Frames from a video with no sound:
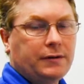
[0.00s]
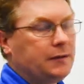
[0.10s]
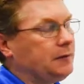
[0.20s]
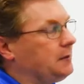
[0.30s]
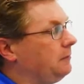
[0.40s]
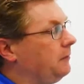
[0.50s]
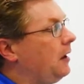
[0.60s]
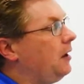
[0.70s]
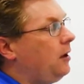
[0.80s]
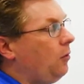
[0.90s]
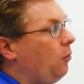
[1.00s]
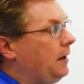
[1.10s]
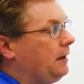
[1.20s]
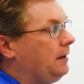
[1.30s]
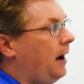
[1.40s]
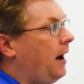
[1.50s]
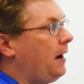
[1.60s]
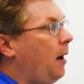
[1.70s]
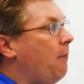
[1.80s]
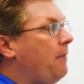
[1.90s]
system, we
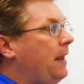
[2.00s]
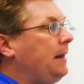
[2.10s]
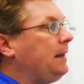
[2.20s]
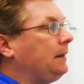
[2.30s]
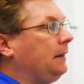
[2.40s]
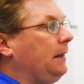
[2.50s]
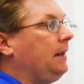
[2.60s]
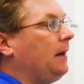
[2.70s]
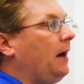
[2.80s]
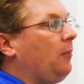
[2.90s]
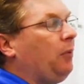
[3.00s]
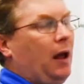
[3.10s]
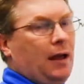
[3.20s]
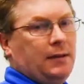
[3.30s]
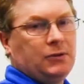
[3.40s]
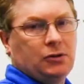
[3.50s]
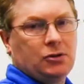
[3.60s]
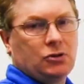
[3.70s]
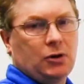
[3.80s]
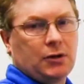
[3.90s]
cannot immediately apply them to the
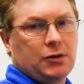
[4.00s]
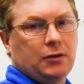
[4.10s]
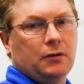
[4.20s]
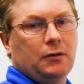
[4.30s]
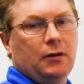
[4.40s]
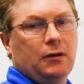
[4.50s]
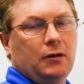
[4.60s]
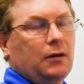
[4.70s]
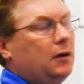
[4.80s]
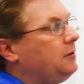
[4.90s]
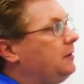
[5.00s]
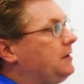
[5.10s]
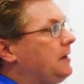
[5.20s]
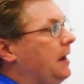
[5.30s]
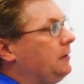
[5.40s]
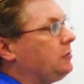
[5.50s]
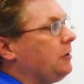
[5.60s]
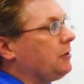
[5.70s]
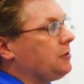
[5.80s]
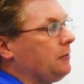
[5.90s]
structure to design the
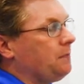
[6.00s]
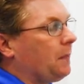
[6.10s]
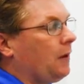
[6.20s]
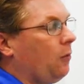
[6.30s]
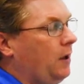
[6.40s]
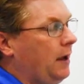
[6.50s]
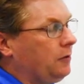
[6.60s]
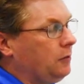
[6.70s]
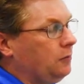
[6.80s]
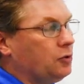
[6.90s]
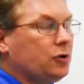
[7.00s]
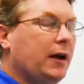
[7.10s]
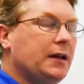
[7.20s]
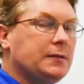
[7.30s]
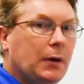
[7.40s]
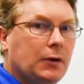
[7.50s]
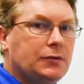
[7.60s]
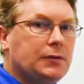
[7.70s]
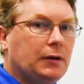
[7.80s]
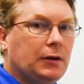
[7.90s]
structure. We have to
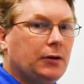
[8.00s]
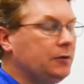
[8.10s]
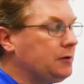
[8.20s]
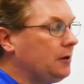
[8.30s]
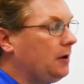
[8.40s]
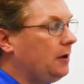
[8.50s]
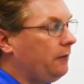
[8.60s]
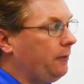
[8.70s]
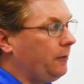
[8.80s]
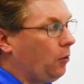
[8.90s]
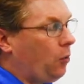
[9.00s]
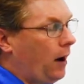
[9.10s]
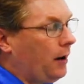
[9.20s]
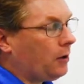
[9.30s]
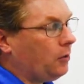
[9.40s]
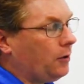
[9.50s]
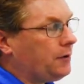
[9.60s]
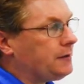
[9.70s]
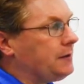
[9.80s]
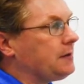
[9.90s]
transpose the loads from the wire
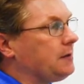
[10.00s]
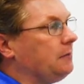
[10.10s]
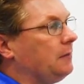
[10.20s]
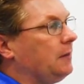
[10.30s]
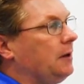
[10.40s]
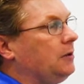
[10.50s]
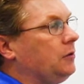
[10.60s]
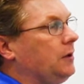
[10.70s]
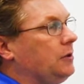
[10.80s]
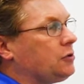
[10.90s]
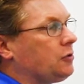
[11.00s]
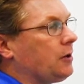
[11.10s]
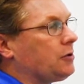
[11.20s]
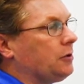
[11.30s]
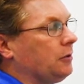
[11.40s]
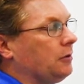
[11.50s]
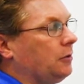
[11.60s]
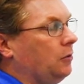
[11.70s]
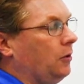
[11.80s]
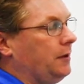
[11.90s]
coordinate system into the structure
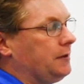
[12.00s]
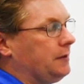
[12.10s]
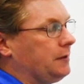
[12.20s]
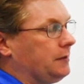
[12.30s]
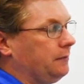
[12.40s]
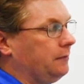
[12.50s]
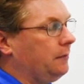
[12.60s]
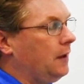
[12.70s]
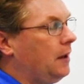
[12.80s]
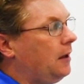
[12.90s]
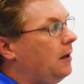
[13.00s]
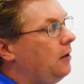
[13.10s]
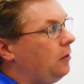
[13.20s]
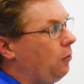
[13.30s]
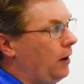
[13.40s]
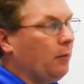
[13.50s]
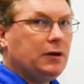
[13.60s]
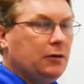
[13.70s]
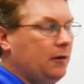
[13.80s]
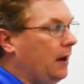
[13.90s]
coordinate system. The way we
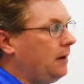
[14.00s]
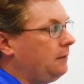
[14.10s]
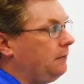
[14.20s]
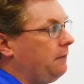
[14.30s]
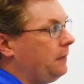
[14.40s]
do that